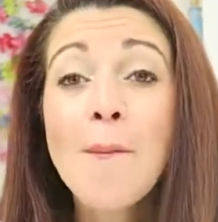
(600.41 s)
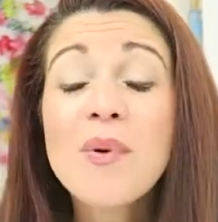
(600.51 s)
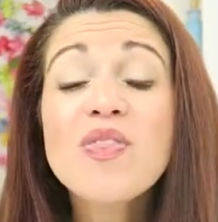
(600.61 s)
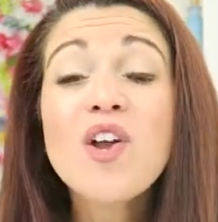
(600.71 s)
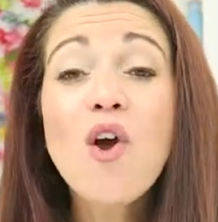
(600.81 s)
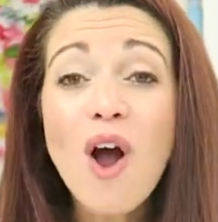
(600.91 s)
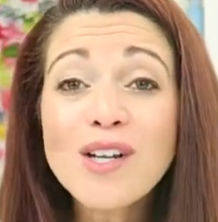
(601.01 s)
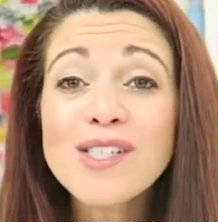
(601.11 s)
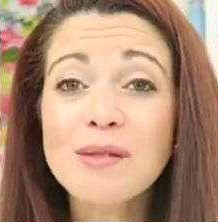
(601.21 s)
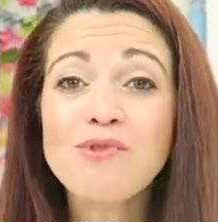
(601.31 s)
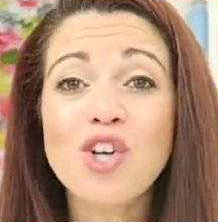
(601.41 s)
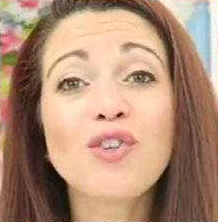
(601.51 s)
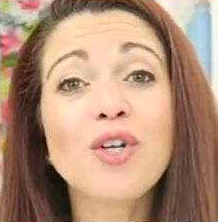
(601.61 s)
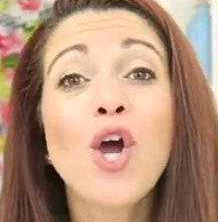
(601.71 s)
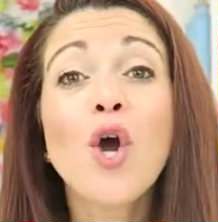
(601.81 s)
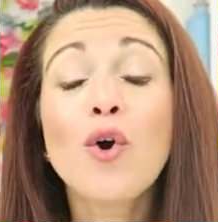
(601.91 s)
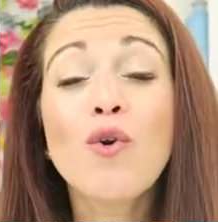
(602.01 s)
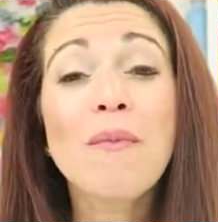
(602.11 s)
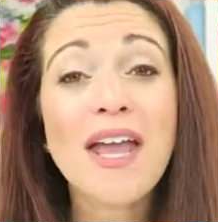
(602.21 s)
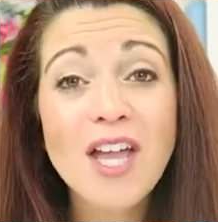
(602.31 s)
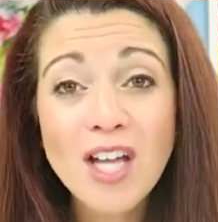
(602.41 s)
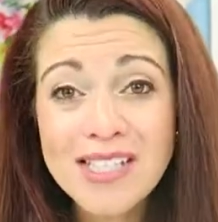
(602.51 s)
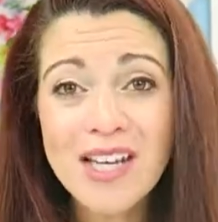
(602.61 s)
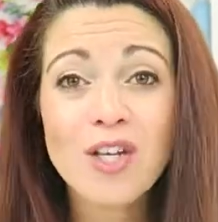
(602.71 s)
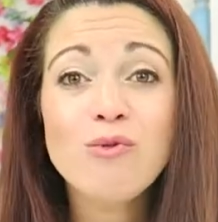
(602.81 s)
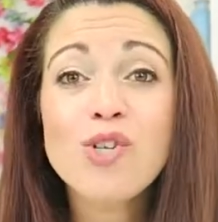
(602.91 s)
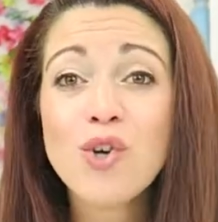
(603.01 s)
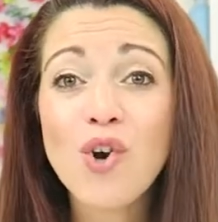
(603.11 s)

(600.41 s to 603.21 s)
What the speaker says: But there are some children who may continue to